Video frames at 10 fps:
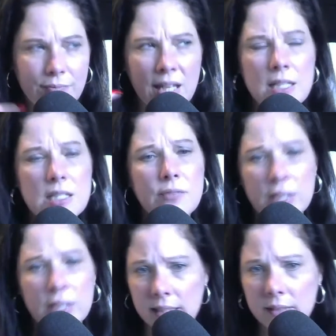and it's
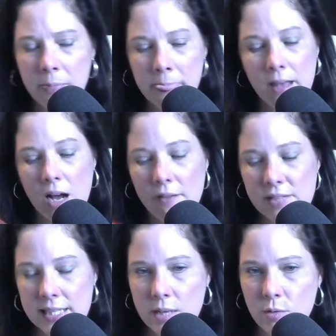funny.
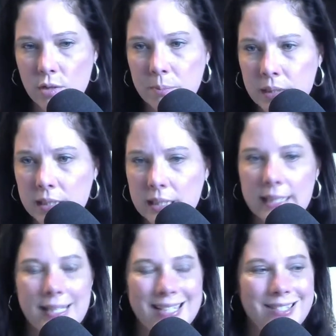Obviously, they wrote a book,
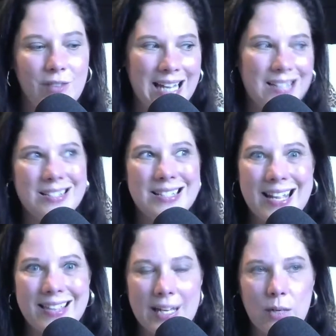and that you can't just
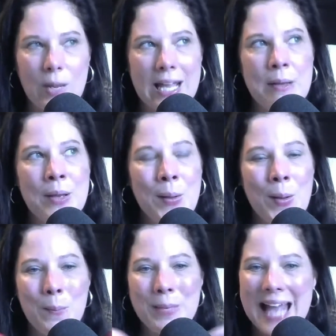take that away.
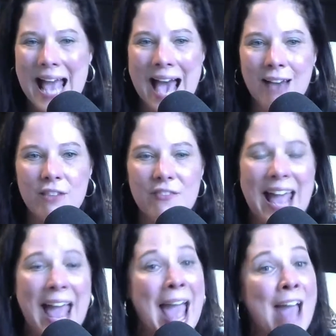But out of
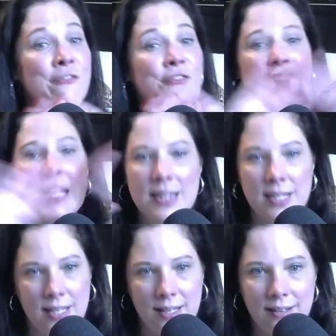
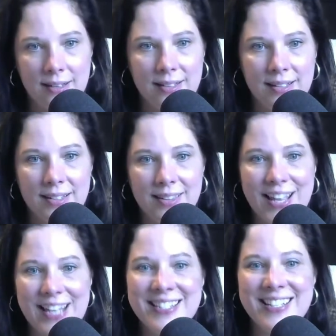everything
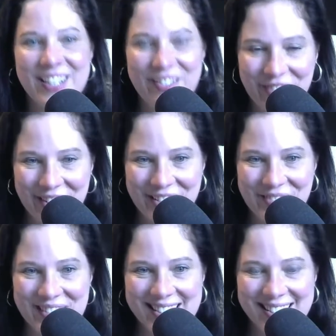they did for
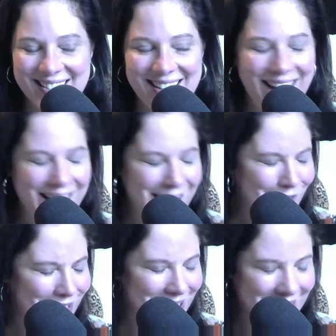Elvis,
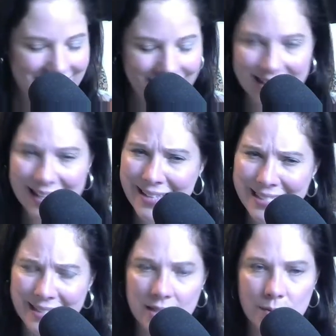everything else. And they
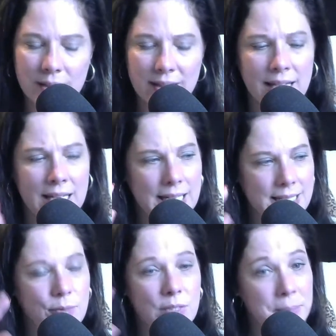did this one thing.
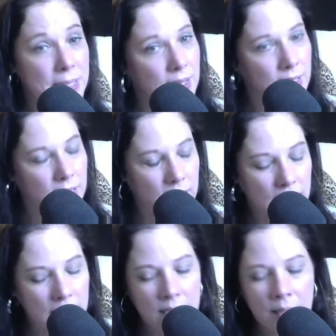Yes, it was a big thing.
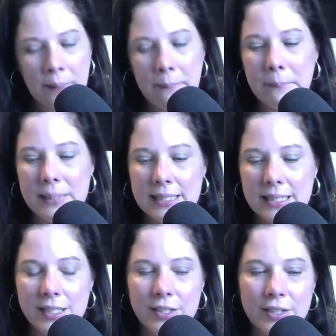But,
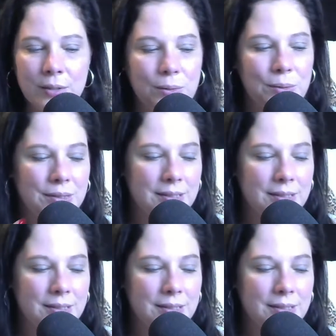you know,